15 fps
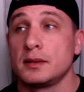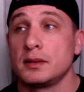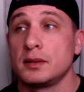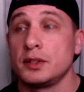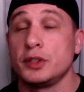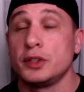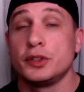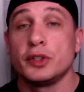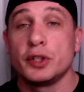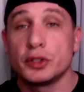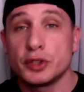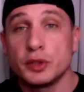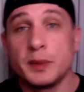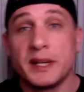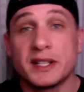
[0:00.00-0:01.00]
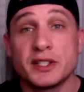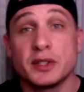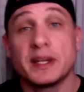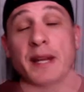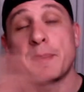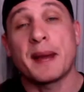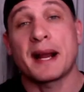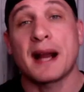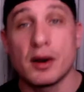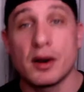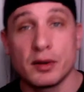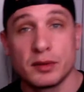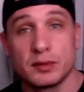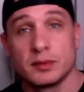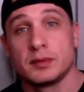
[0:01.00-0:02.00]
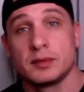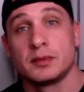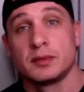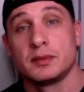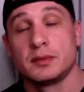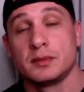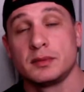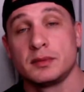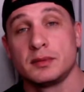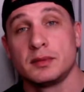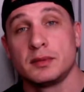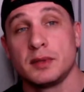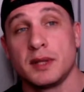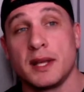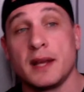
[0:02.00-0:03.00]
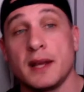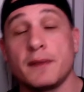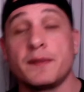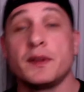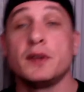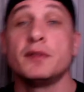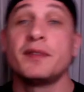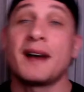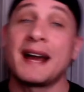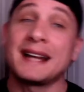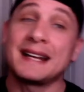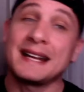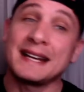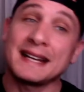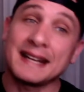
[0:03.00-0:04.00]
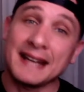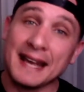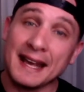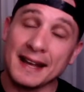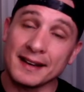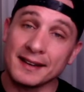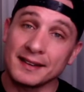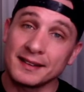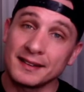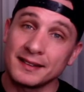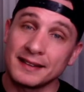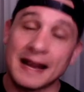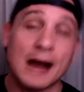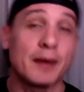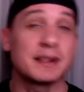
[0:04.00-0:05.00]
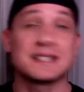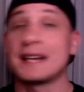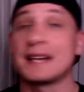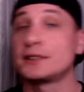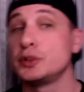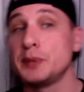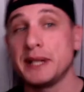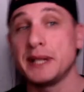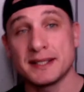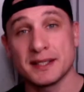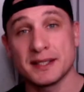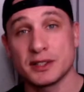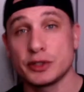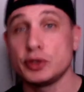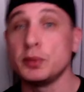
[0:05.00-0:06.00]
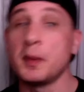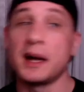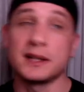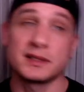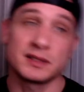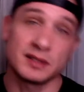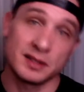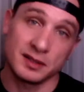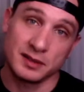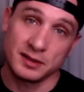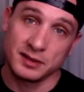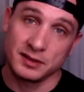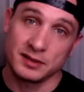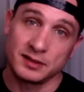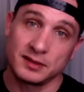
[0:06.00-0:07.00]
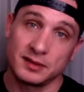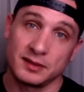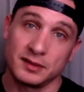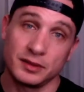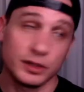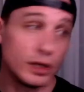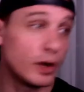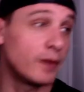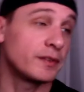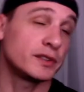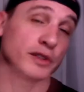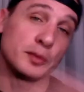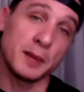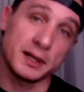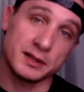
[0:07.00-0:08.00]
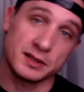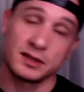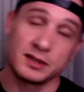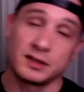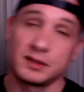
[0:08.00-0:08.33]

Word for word: you do your two weeks, you get back out. If you violate again, now it's not two weeks, it's two months. You're going for two months.